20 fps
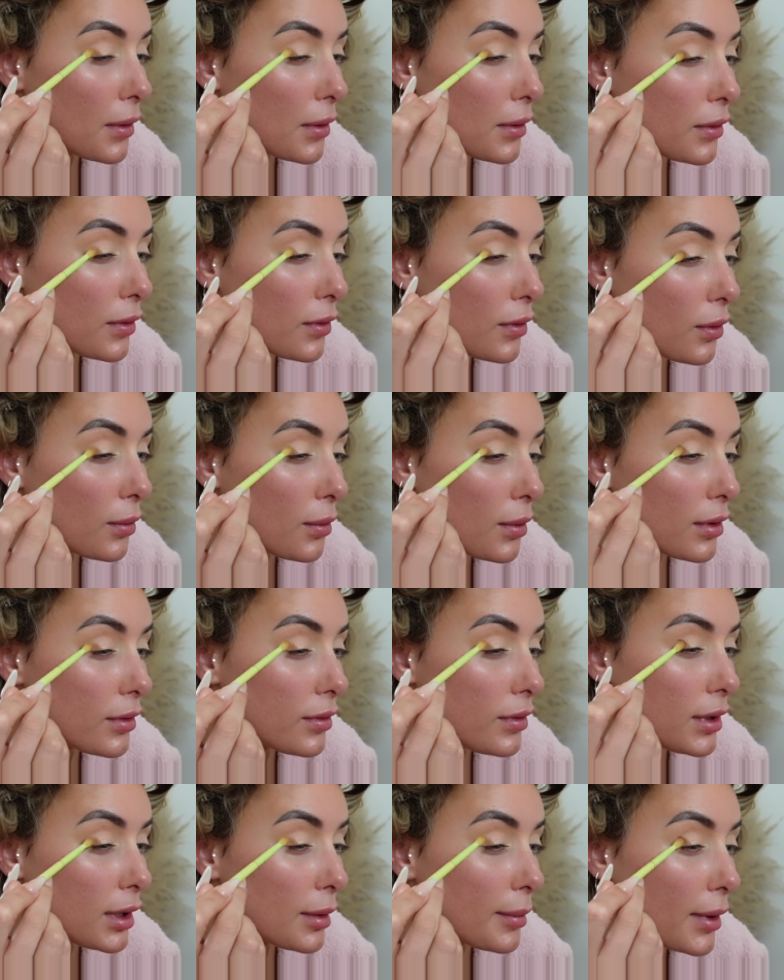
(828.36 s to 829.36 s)
sort
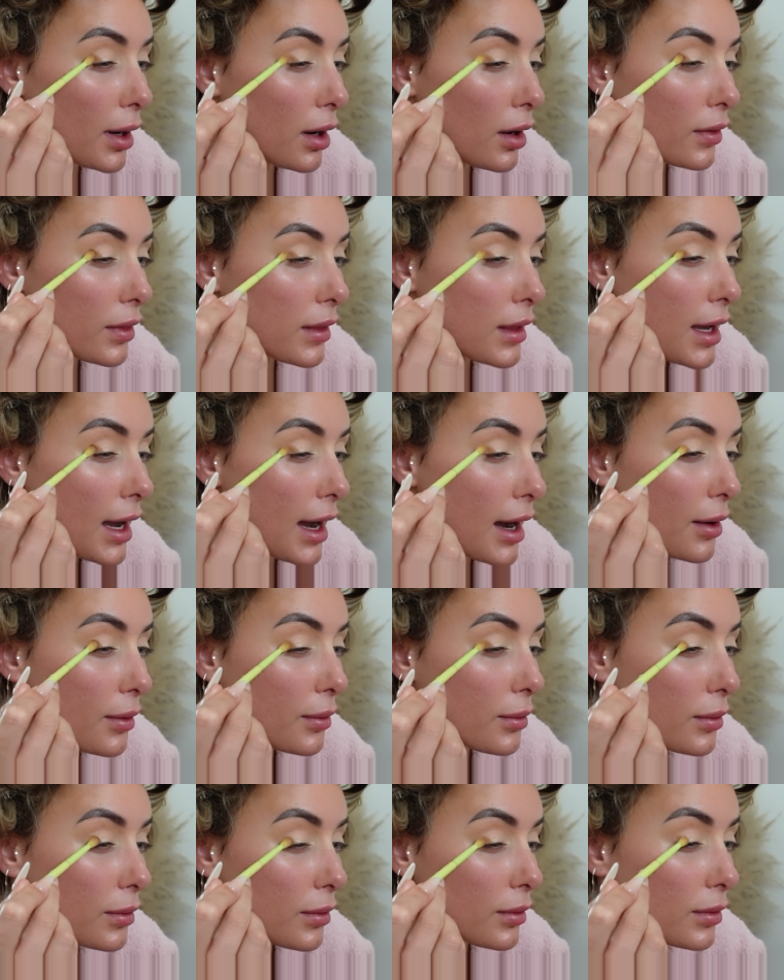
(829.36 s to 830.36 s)
of a little bit on the
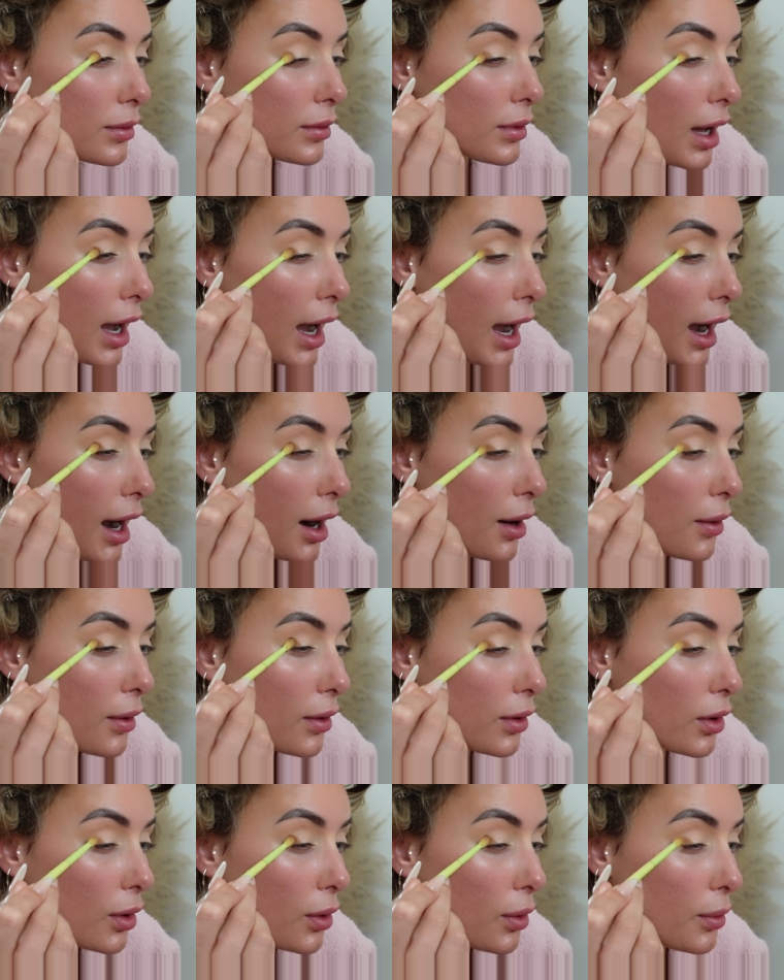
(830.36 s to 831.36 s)

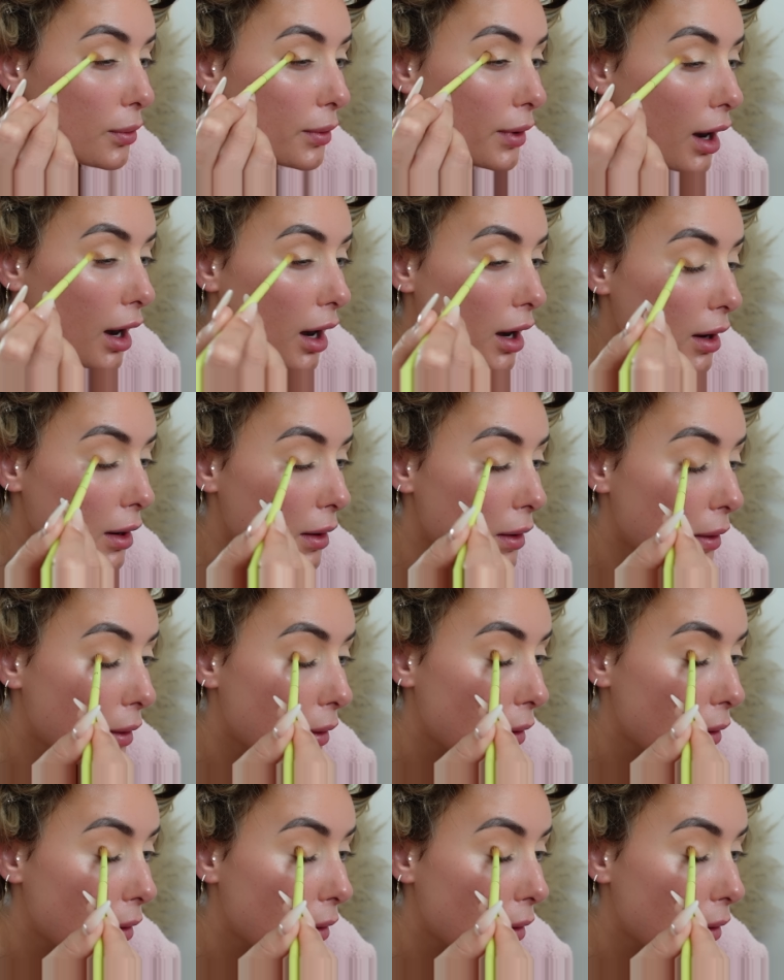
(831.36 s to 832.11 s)
outer corner